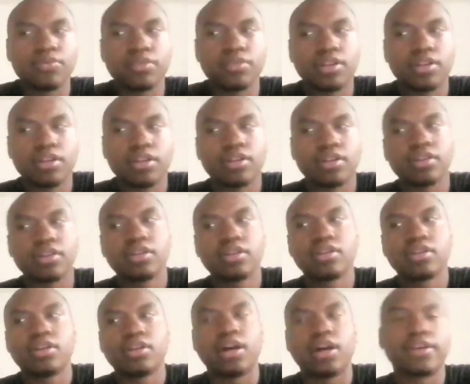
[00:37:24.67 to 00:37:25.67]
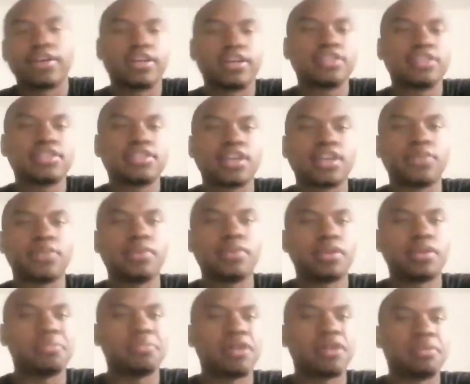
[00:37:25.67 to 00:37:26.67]
one of the, I guess he's like one
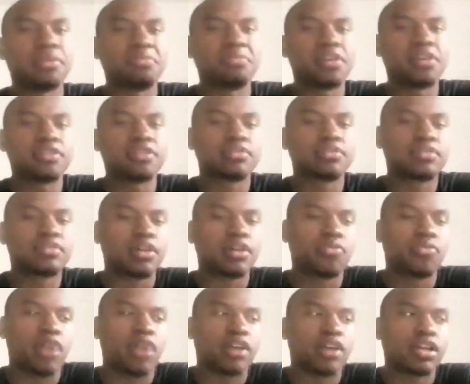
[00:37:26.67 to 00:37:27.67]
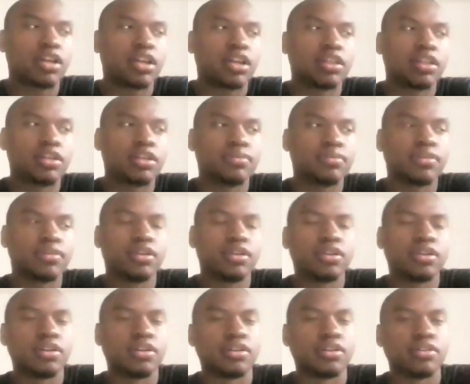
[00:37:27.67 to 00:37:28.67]
of the better players. So it's like why not let him get
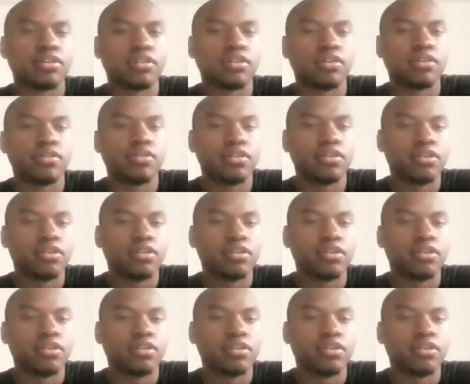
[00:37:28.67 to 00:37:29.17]
in